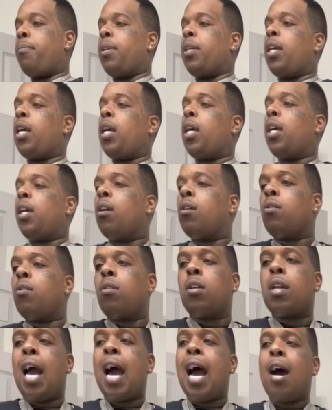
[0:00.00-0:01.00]
But
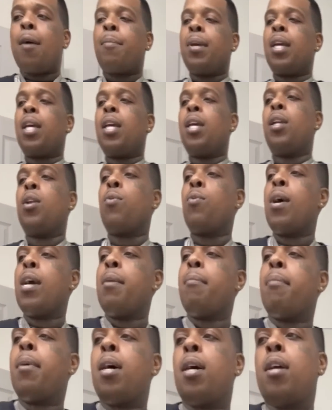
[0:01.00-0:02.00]
yeah, y'all been getting
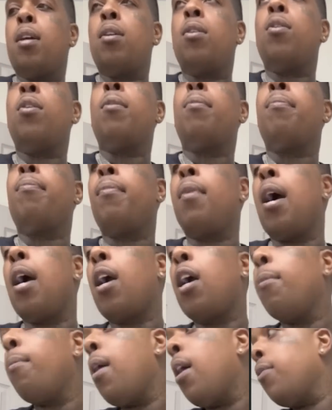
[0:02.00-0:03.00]
away, man. You hear me?
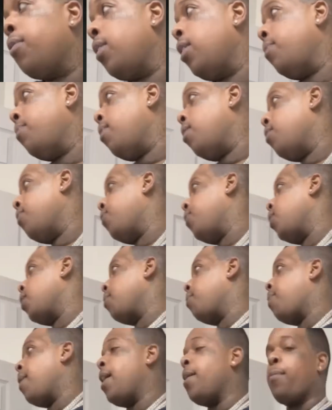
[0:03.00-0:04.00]
I come out these motherfuckers.
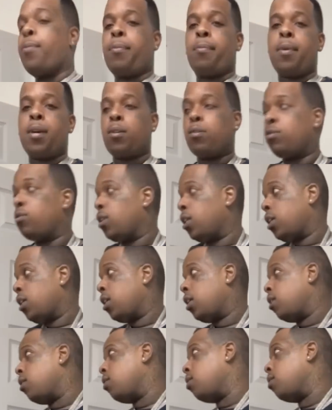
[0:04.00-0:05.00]
Paper, man. You
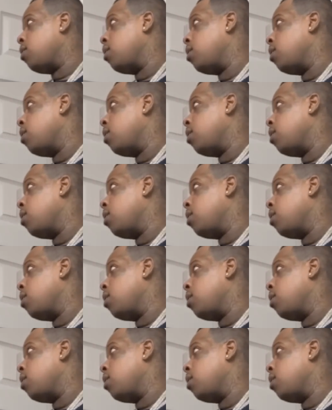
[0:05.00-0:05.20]
need to get in.